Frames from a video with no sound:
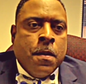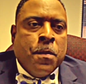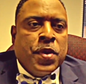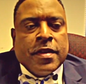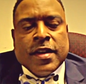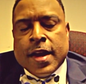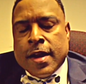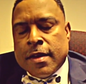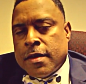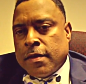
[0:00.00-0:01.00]
But at the
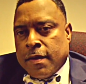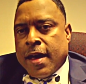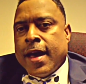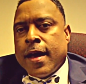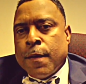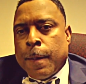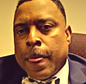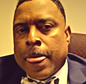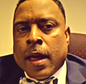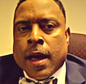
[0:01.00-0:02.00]
end of the day,
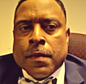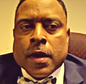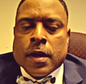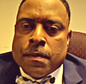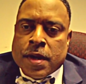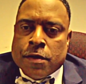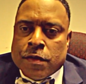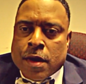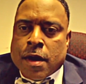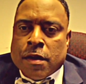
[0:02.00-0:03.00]
I'm gonna be
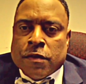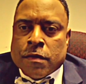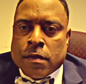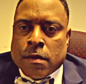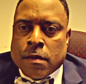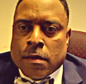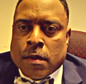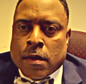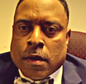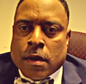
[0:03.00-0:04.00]
judged
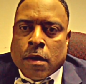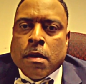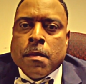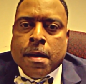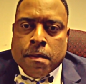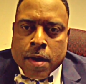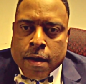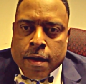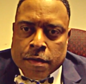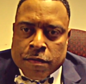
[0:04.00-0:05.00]
on my
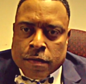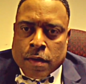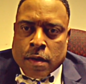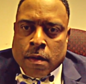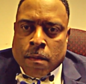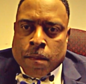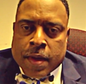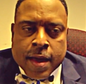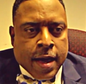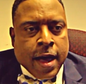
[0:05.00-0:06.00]
merits.
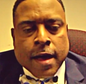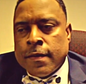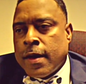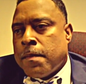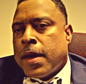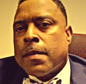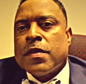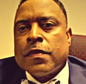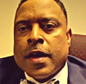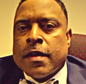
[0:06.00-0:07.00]
Yeah, I make
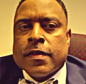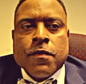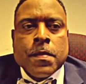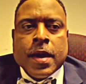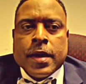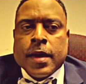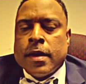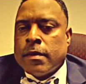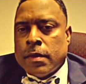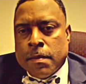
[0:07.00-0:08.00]
mistakes. Everybody
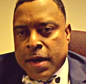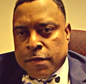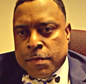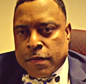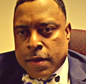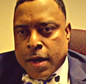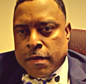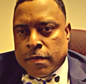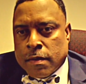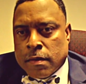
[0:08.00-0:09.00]
makes
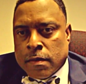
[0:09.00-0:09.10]
mistakes.